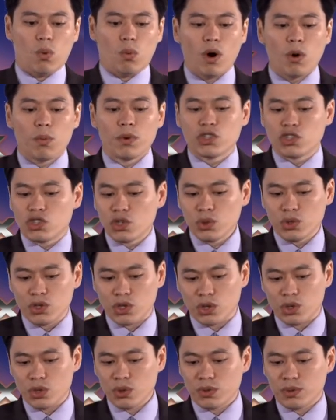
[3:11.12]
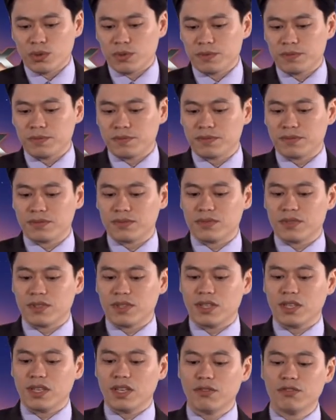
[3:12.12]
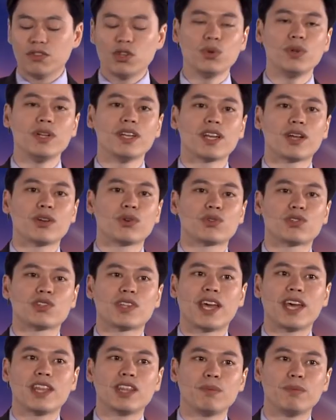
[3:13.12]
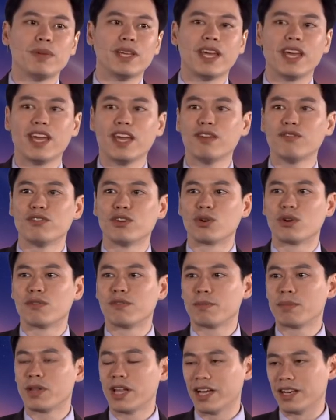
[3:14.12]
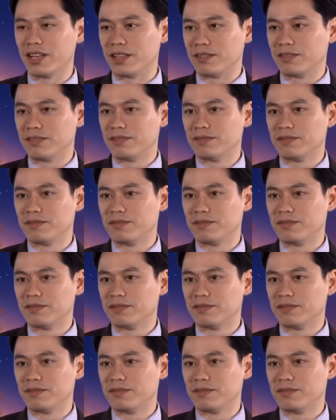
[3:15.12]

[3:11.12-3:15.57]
What would you do if you didn't understand the behavior of a planet?